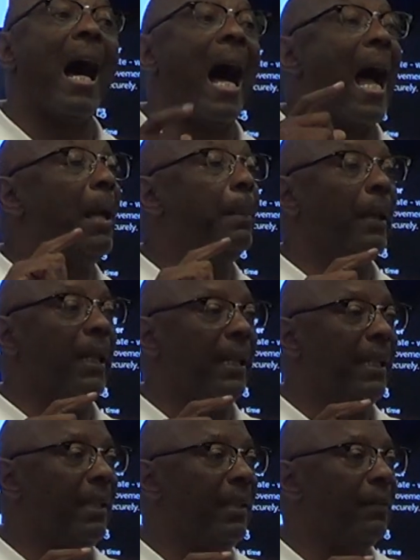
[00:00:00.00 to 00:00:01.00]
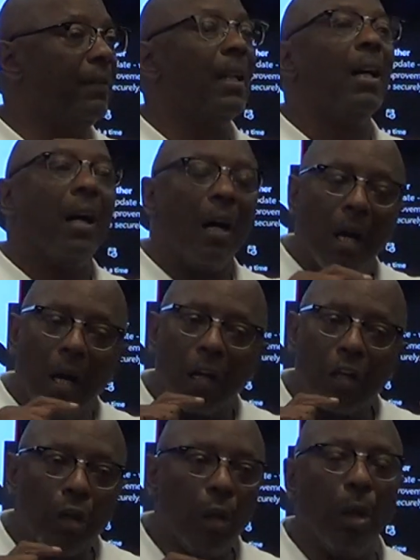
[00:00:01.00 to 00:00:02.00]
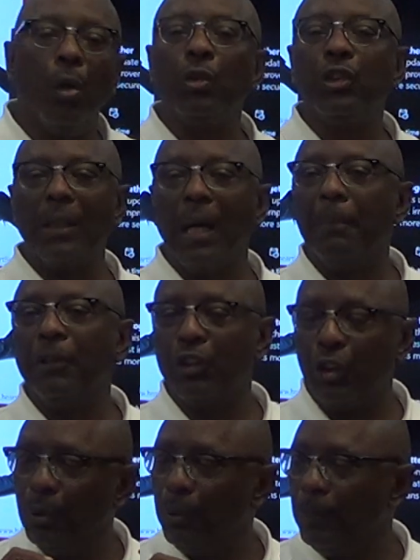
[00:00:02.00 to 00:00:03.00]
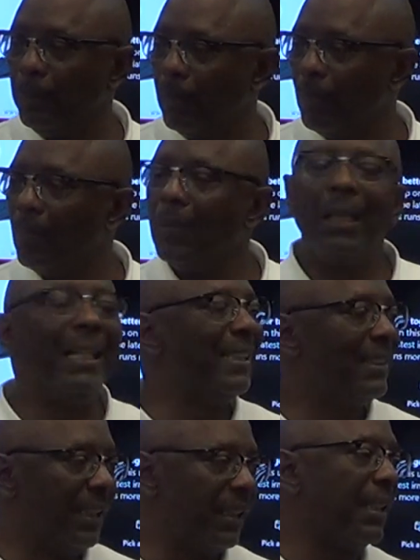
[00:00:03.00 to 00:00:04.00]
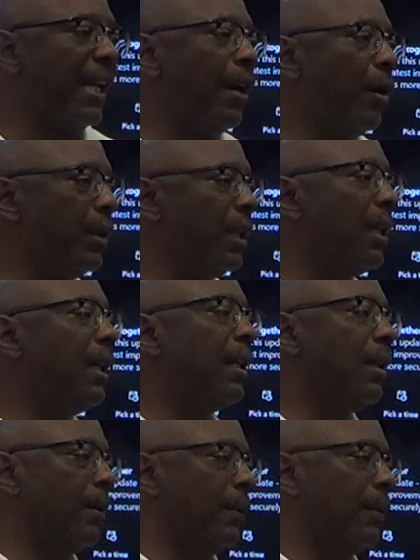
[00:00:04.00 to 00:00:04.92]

I believe a close #2 is this area here.